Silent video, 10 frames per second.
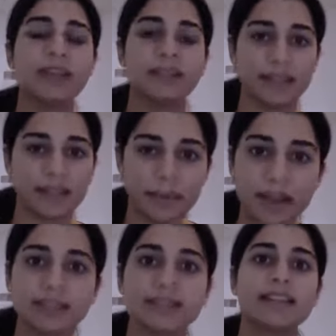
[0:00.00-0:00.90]
take a
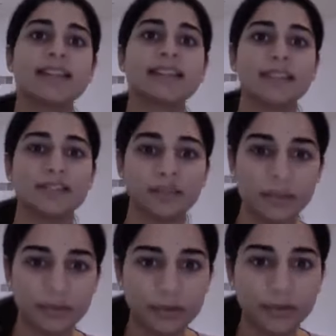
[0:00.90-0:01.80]
practice test and do the
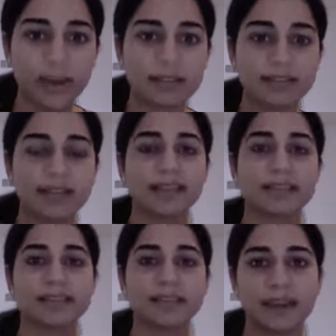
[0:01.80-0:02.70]
review process.
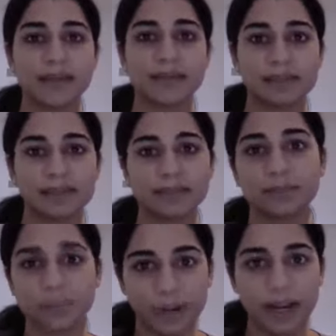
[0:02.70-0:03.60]
That was
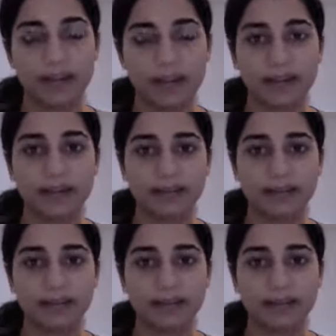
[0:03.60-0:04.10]
what I needed.